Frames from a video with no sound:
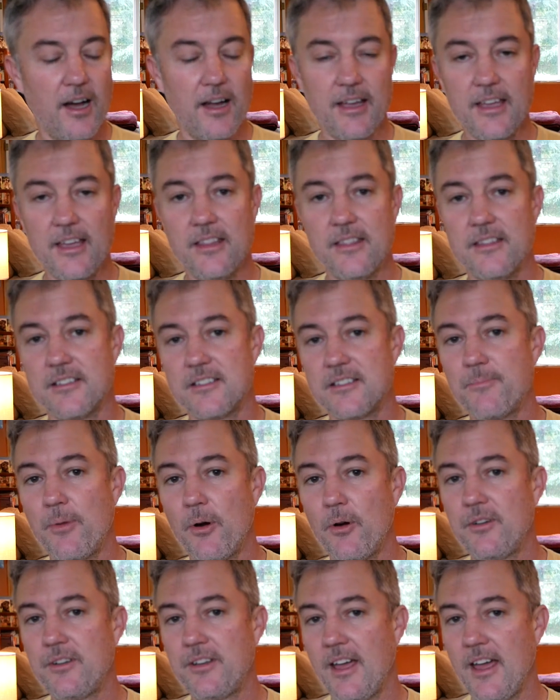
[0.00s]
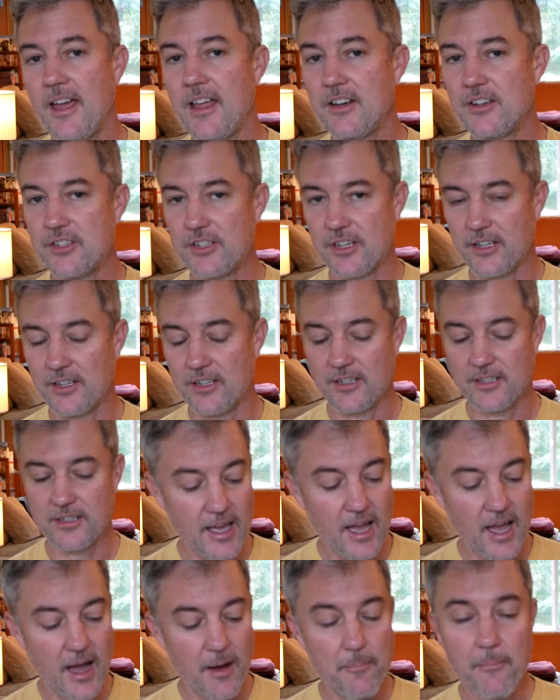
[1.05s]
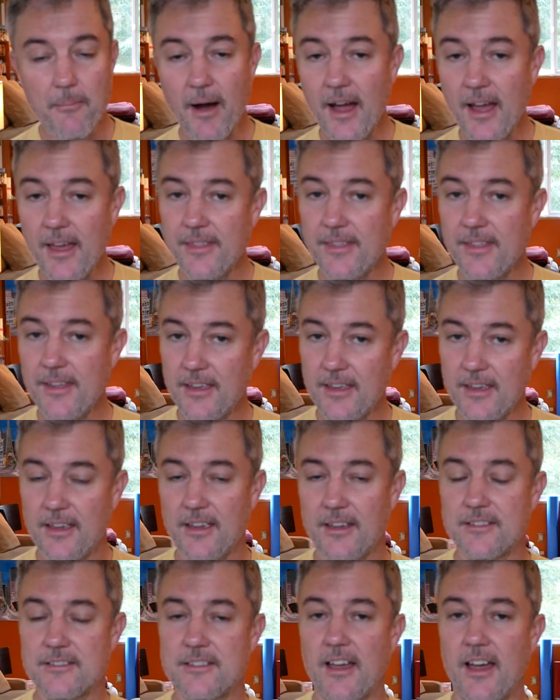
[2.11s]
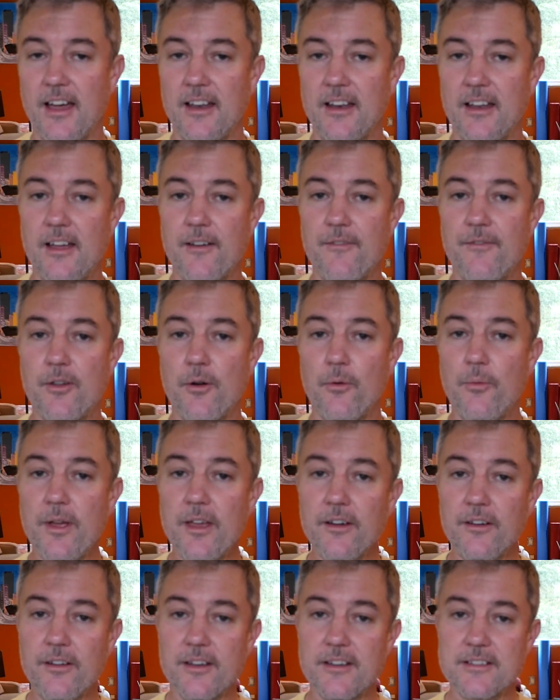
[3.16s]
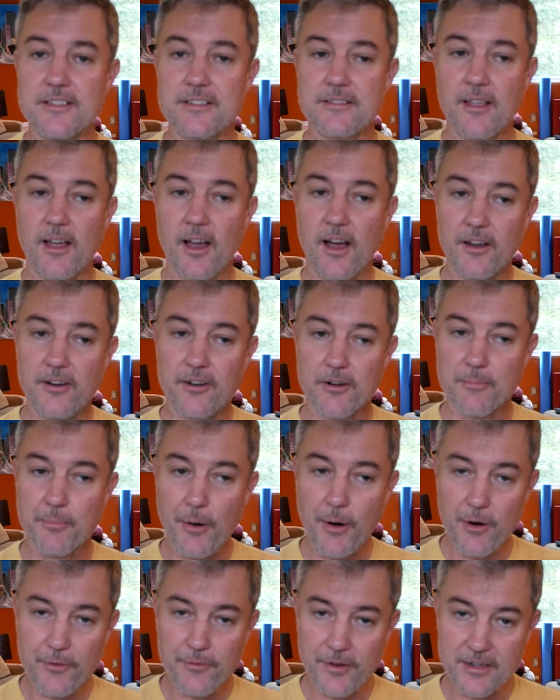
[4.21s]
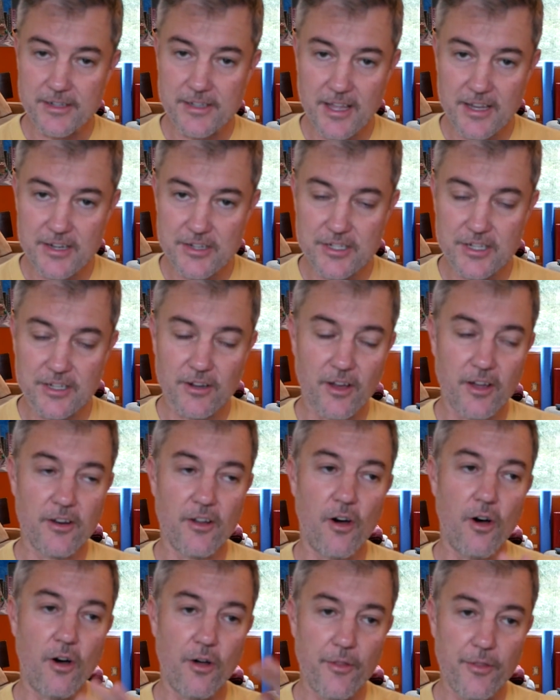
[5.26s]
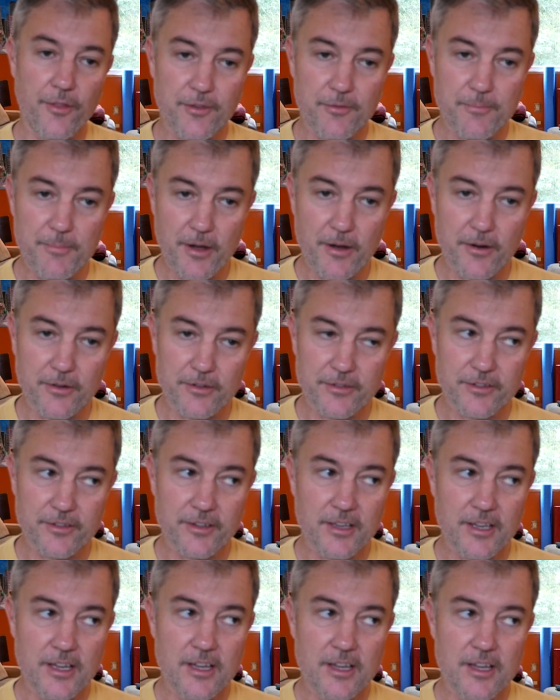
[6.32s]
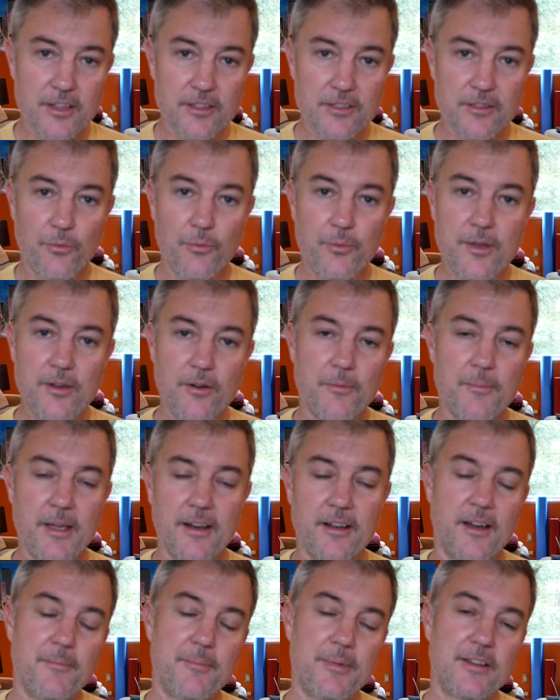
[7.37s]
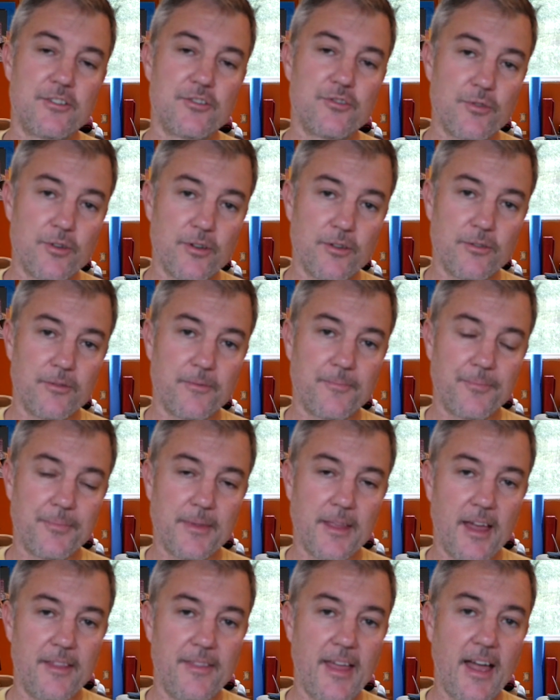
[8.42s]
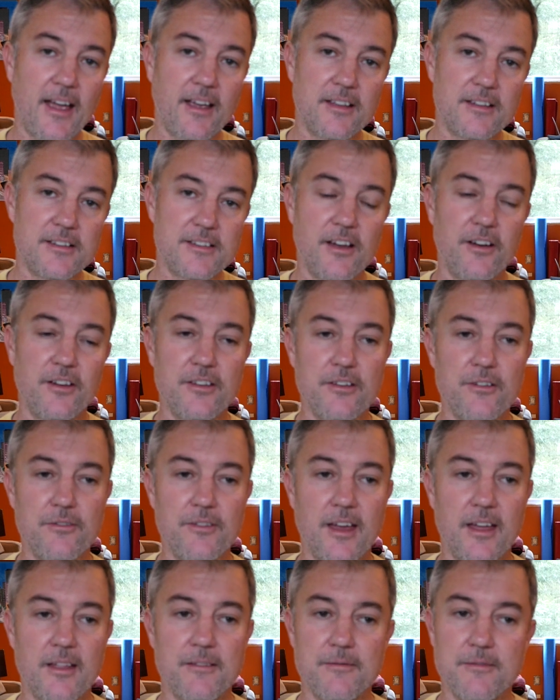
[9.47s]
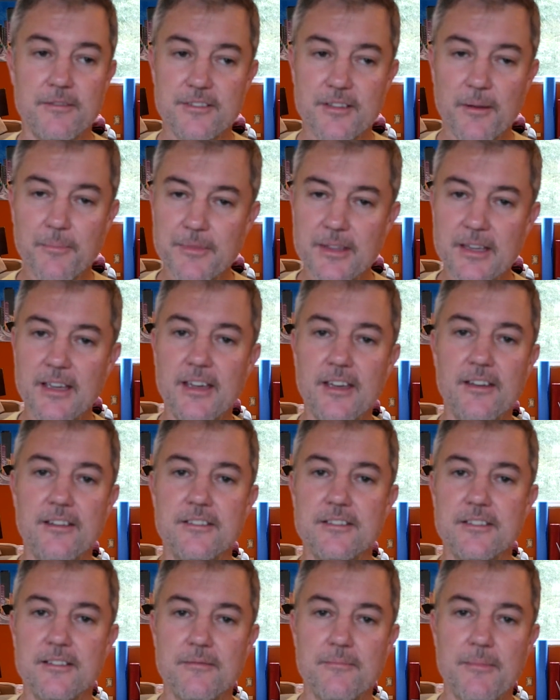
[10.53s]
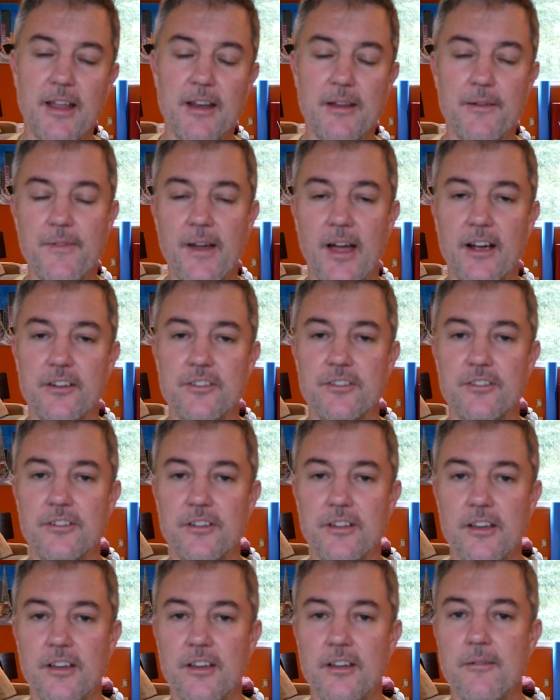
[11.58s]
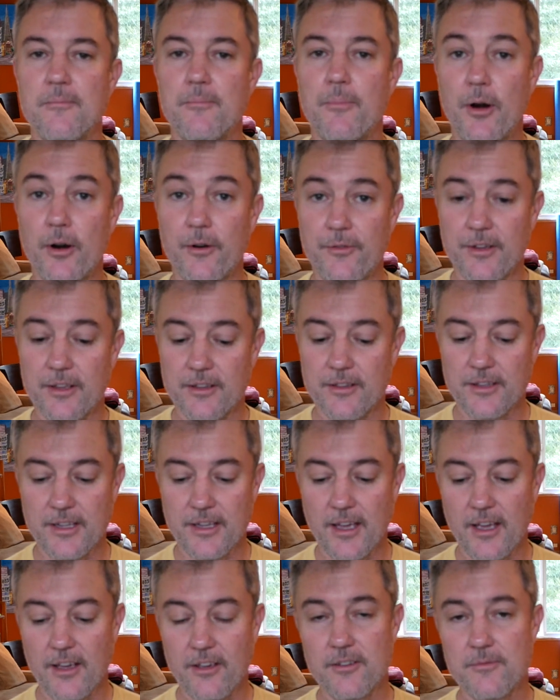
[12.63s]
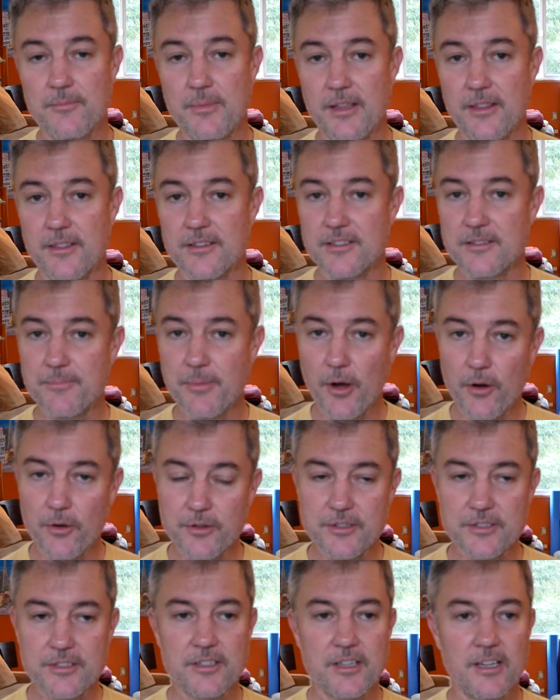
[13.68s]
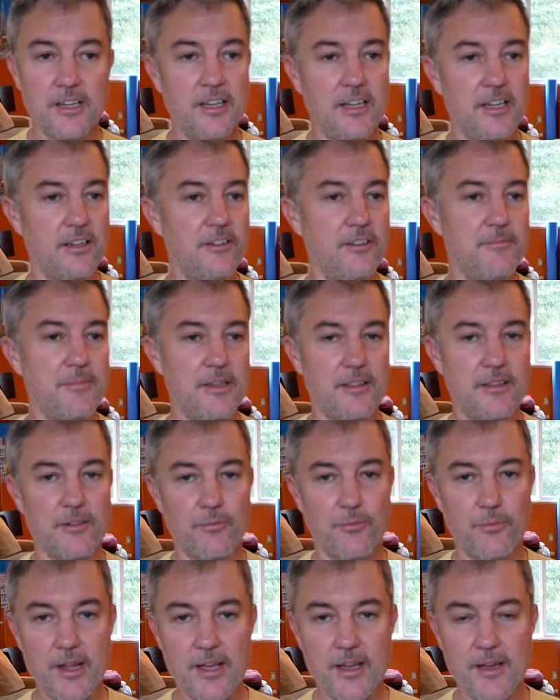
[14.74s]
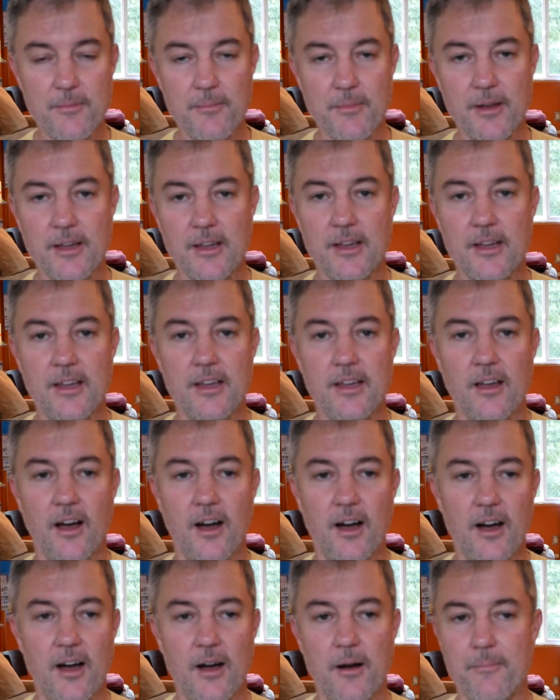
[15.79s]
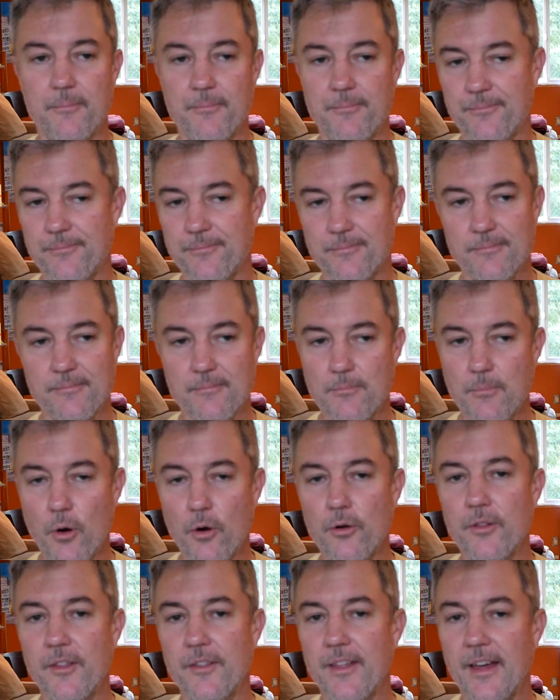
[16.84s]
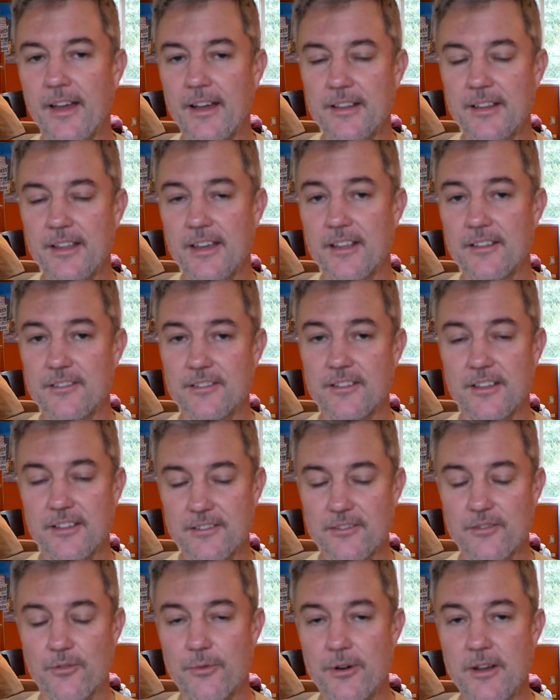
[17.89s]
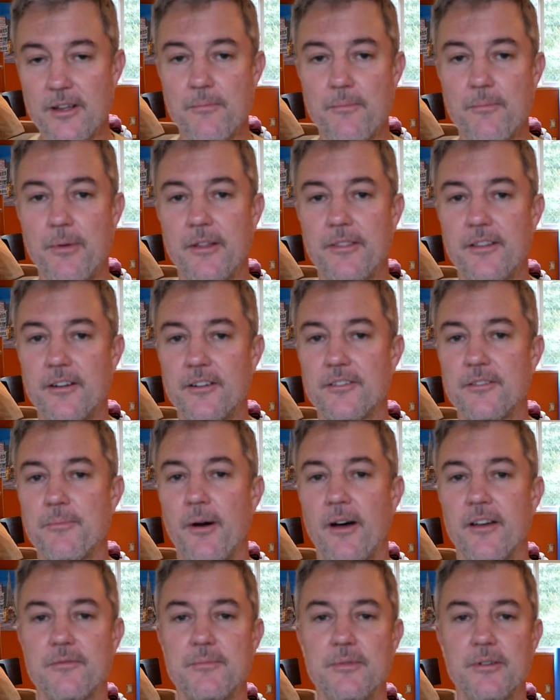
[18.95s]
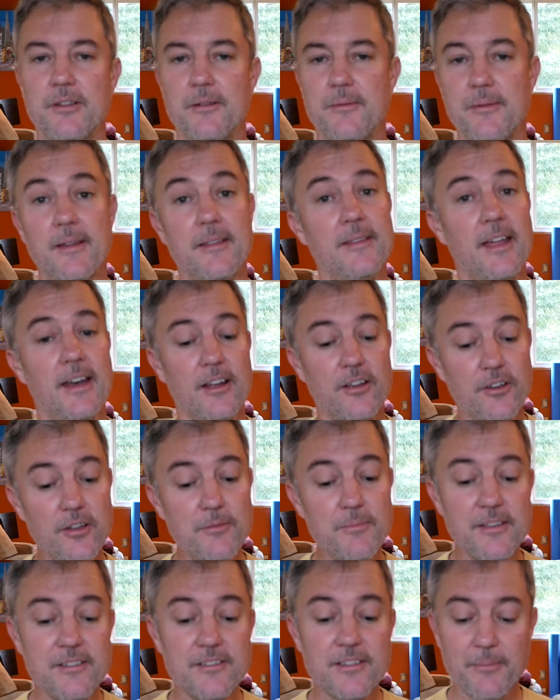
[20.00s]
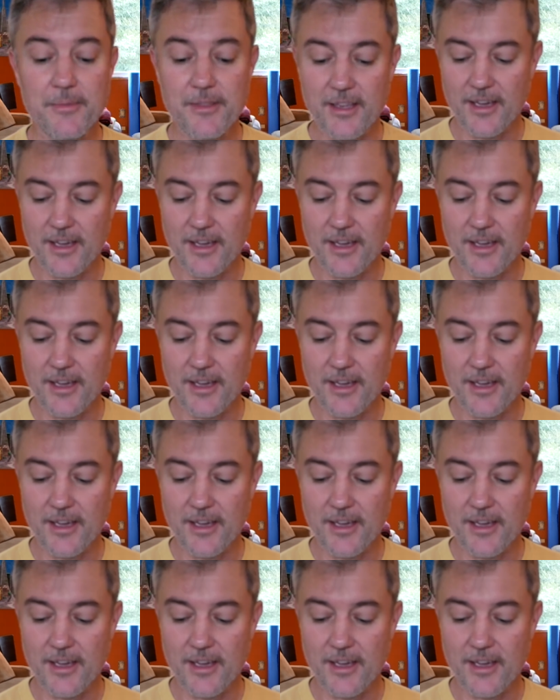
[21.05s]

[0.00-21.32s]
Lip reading: in the spoke tension. My thinking is that if the wheel is under perfect tension on all the spokes, the wheel may not be true. And that can tell you that something isn't manufactured perfectly. It could be the spokes, it could be the rim. More than likely it's the rim, but there's a possibility that it could be something